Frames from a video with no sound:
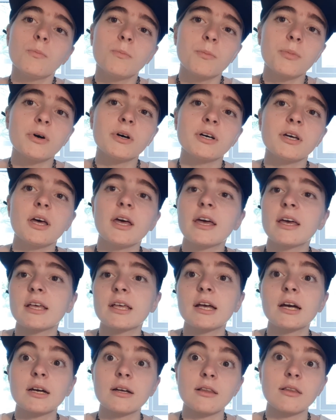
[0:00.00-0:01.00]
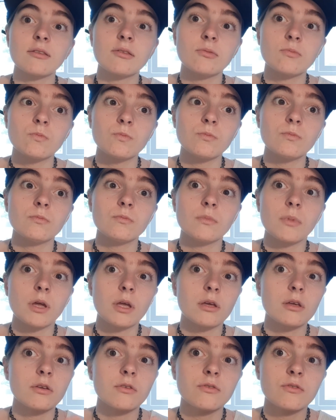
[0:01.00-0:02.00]
But it can
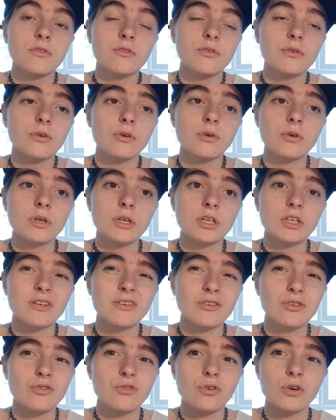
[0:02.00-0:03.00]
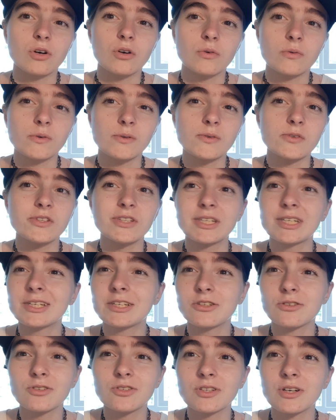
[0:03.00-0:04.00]
make it so that you struggle with
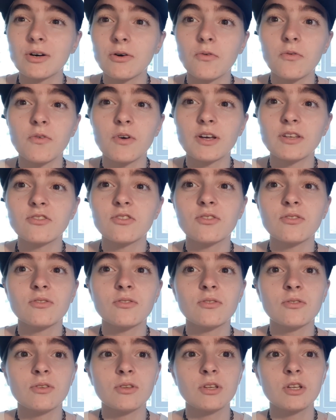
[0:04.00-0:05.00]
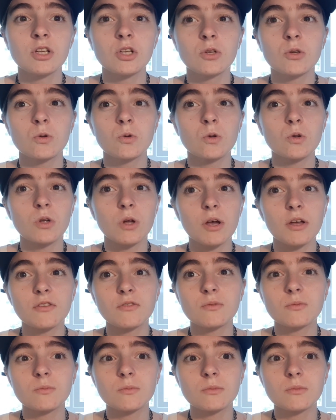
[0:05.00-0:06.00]
seeing yourself as more
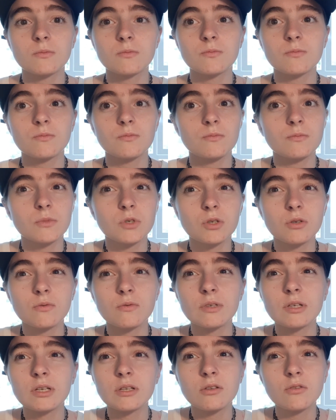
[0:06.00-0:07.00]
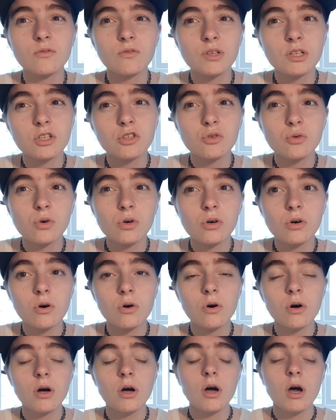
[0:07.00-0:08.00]
of an
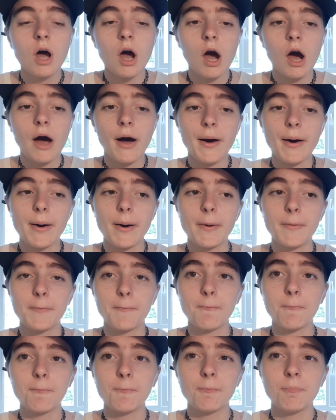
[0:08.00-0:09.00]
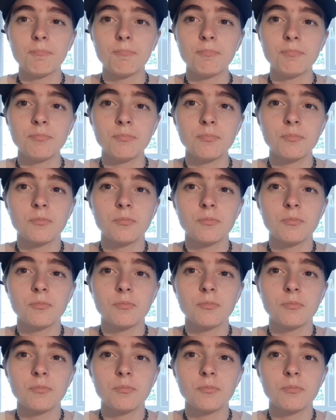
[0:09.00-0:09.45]
individual. Doesn't